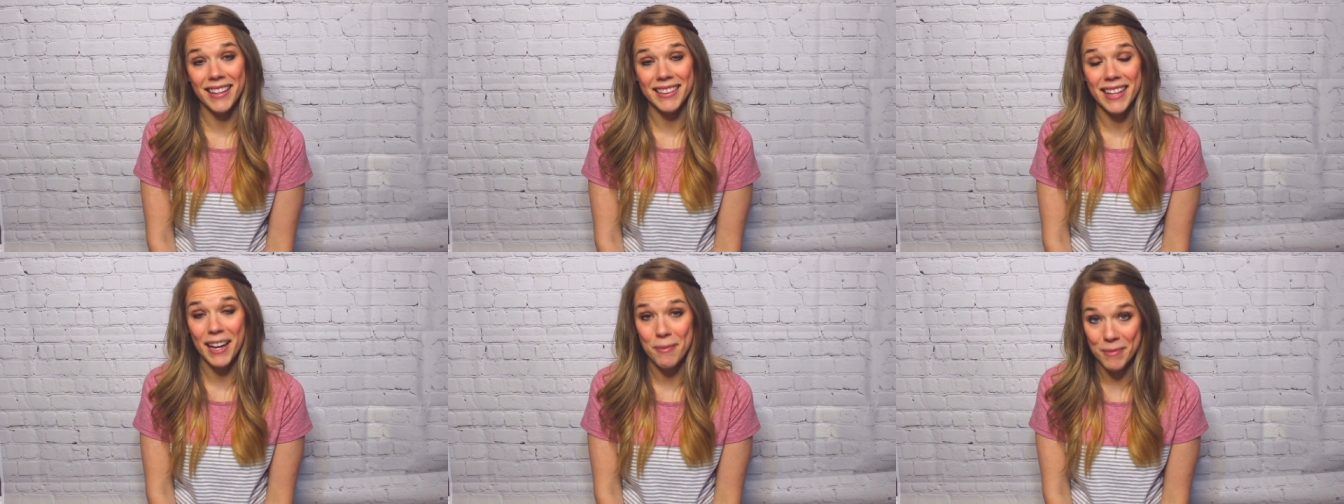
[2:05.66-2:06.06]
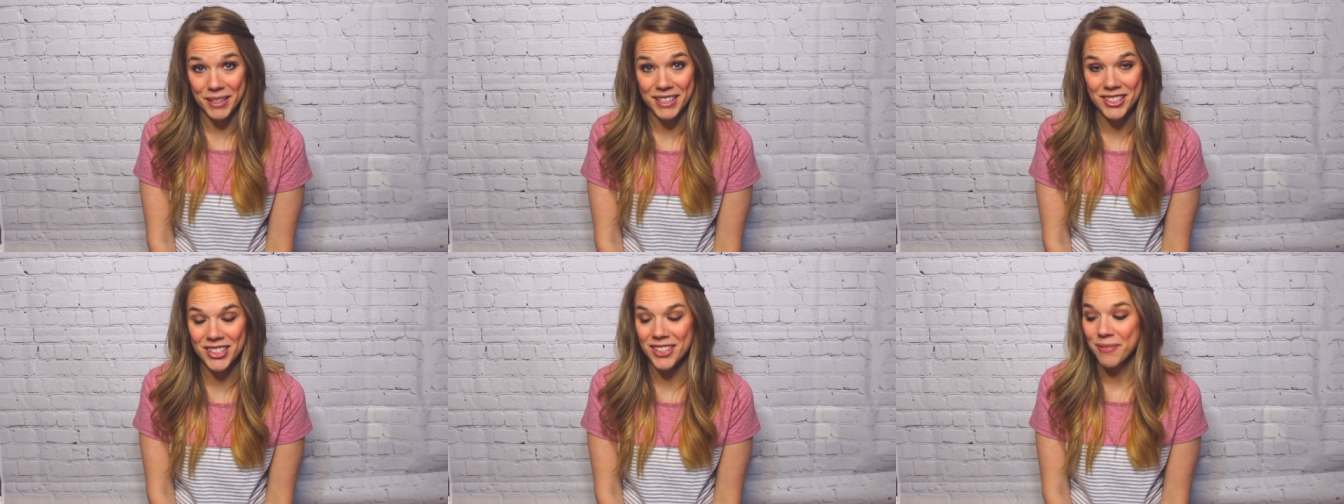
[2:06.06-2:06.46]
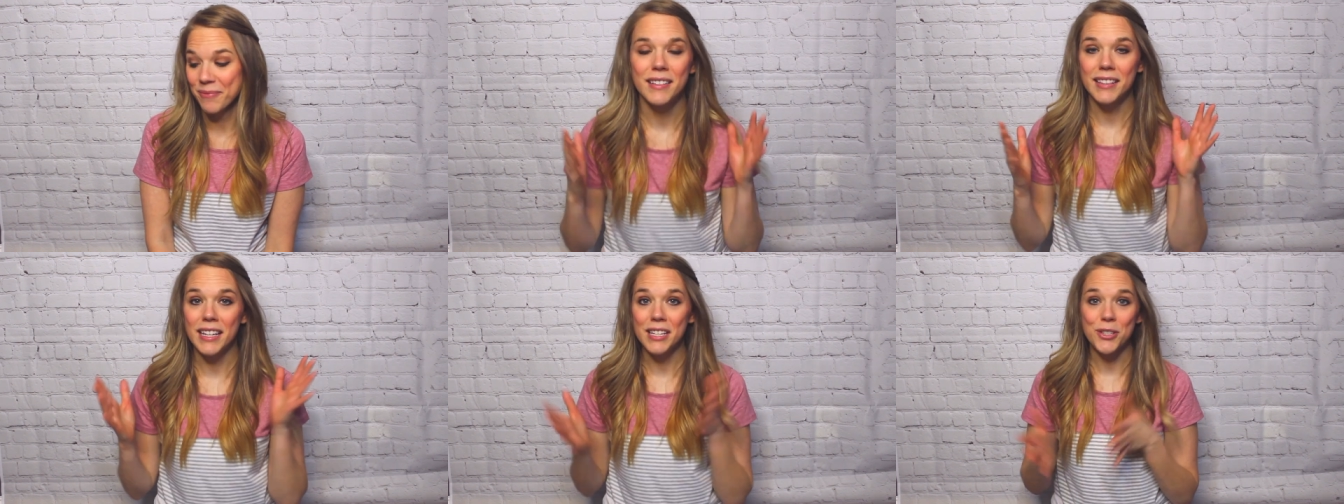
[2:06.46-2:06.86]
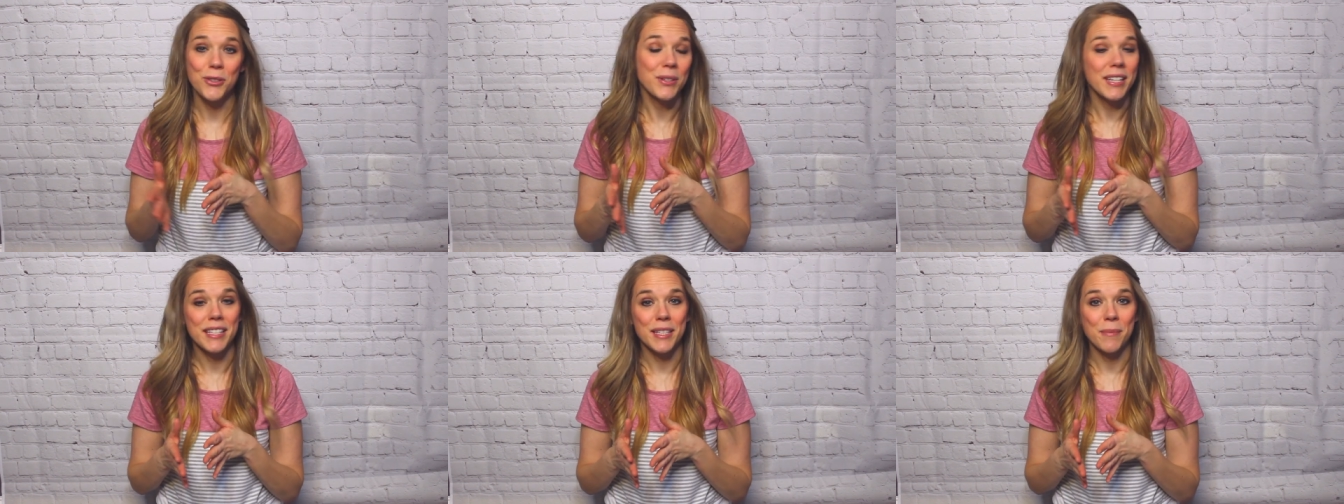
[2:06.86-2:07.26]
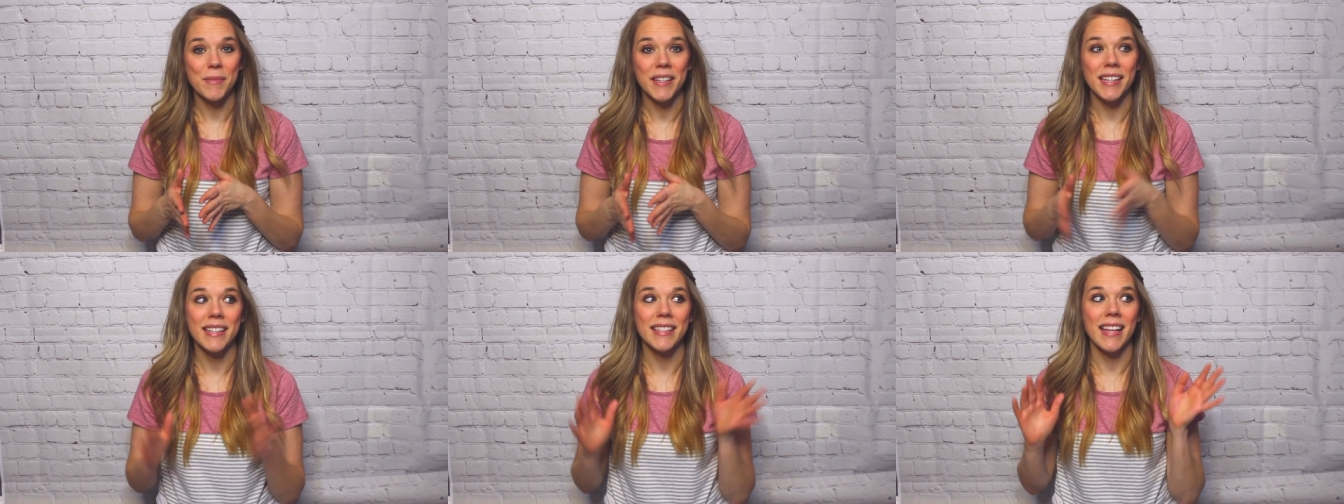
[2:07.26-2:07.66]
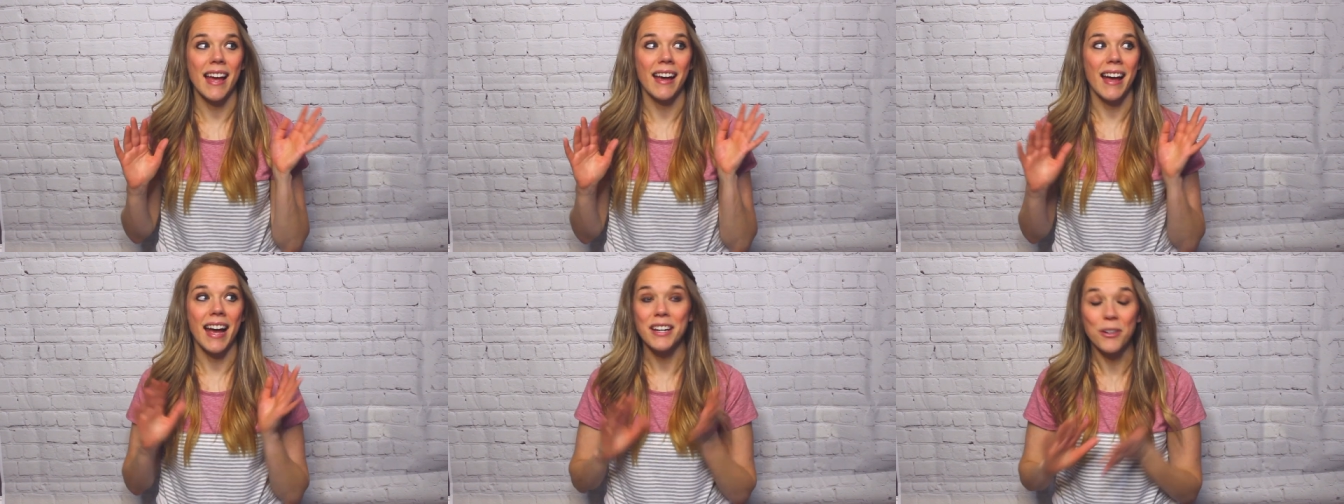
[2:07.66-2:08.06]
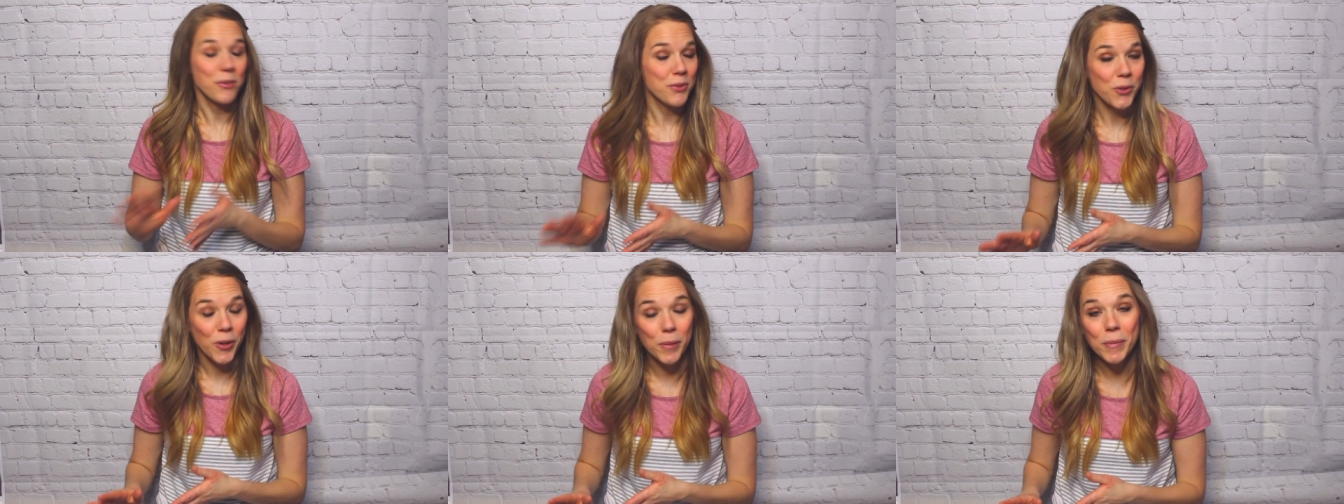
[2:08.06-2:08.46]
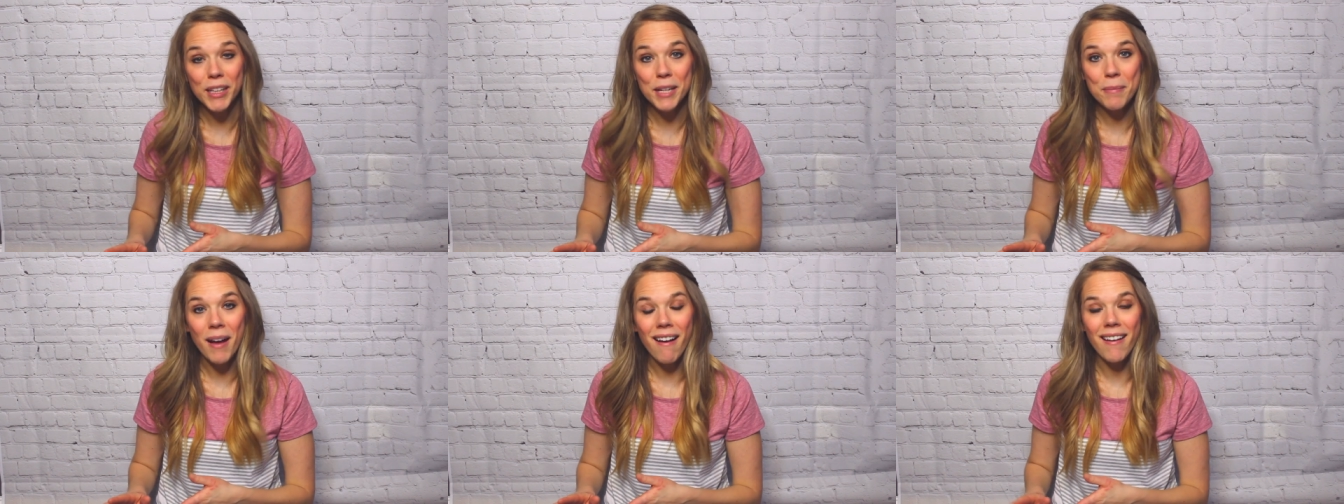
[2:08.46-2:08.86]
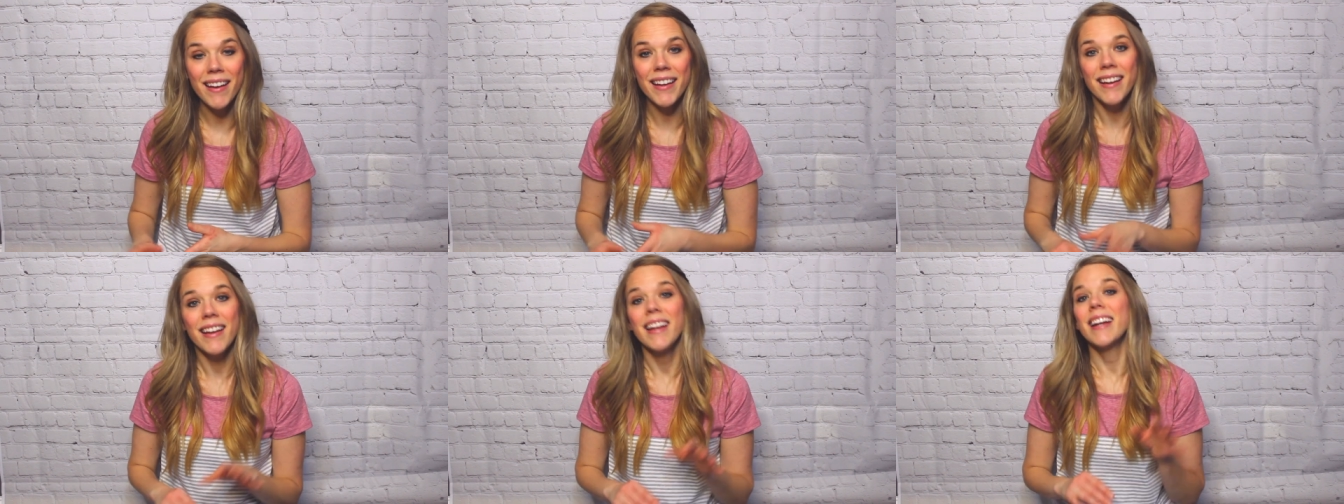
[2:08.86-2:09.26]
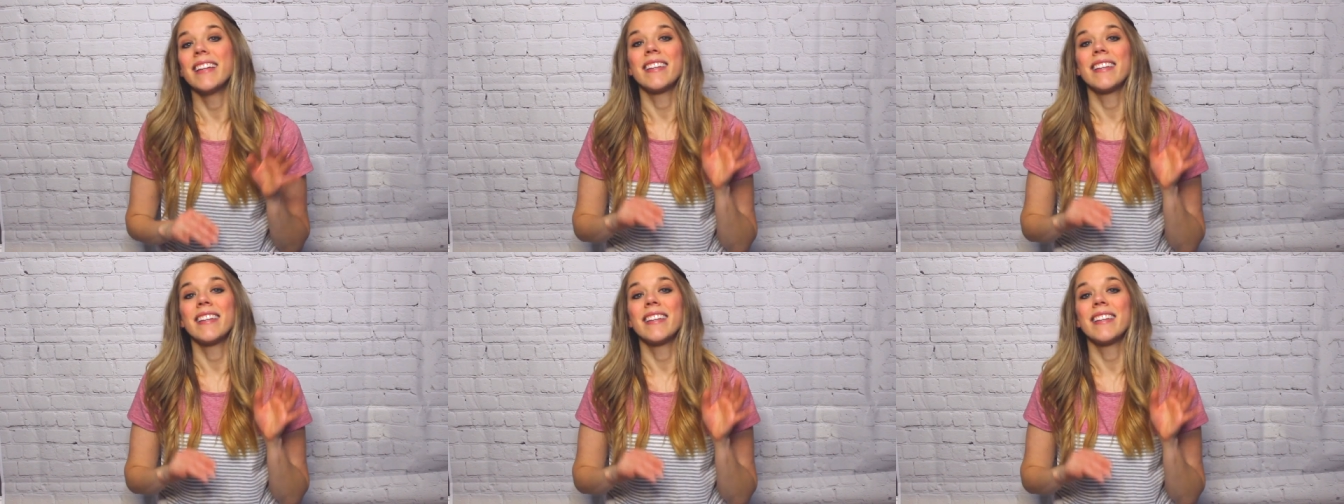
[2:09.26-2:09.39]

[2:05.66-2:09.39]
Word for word: that that much. They do get some things that I don't normally buy,